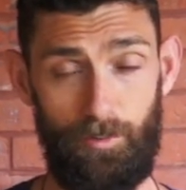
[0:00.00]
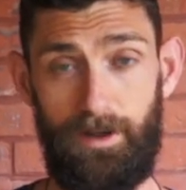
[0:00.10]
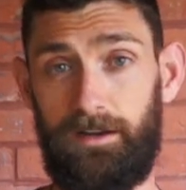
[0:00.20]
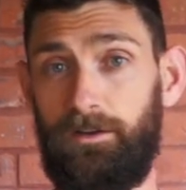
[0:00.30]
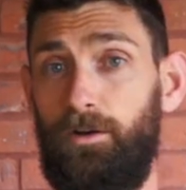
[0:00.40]
We're
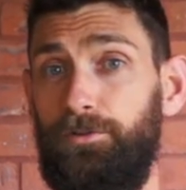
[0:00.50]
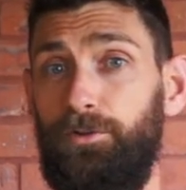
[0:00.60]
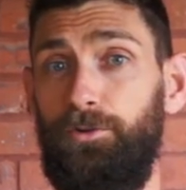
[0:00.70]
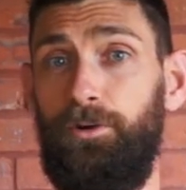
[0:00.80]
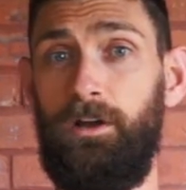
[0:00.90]
not going to go
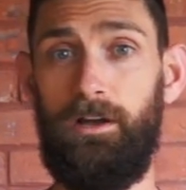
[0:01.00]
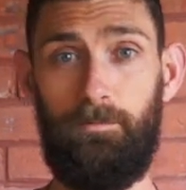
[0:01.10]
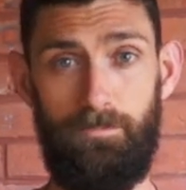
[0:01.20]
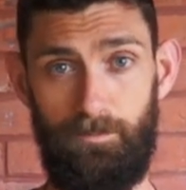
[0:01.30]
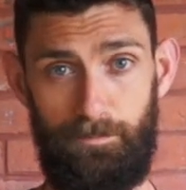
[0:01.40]
through
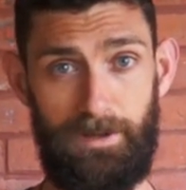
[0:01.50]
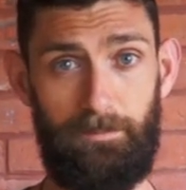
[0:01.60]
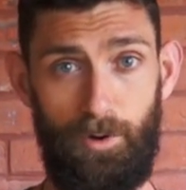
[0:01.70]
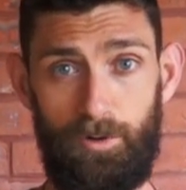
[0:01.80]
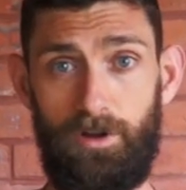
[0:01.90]
big
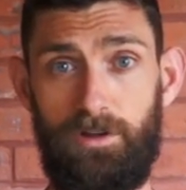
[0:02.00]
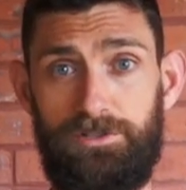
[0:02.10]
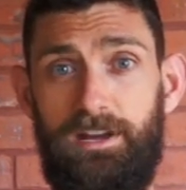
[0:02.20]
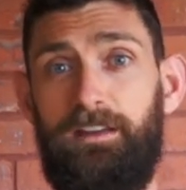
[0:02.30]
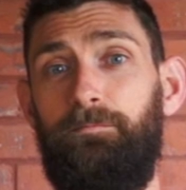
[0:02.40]
protocols
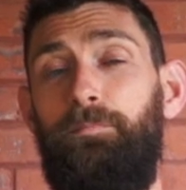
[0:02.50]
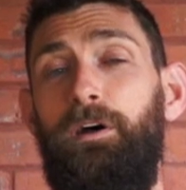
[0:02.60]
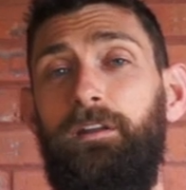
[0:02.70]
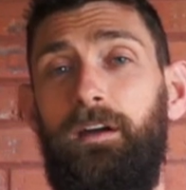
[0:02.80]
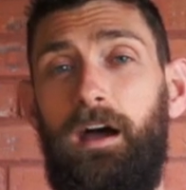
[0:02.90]
yet,
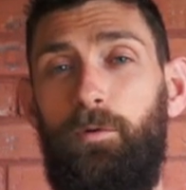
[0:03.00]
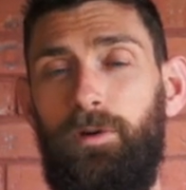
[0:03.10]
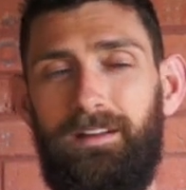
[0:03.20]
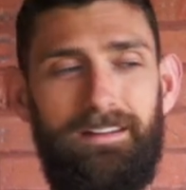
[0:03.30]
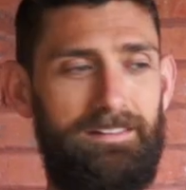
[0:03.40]
but I
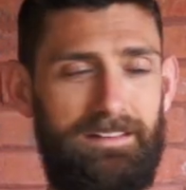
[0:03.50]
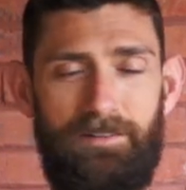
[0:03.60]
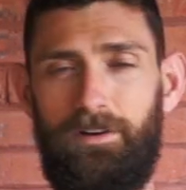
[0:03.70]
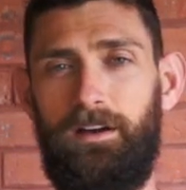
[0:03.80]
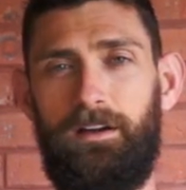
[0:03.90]
want to
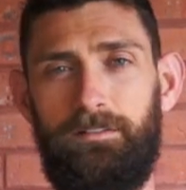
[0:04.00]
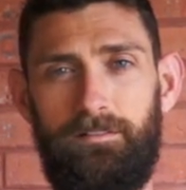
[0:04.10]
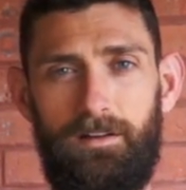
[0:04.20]
give a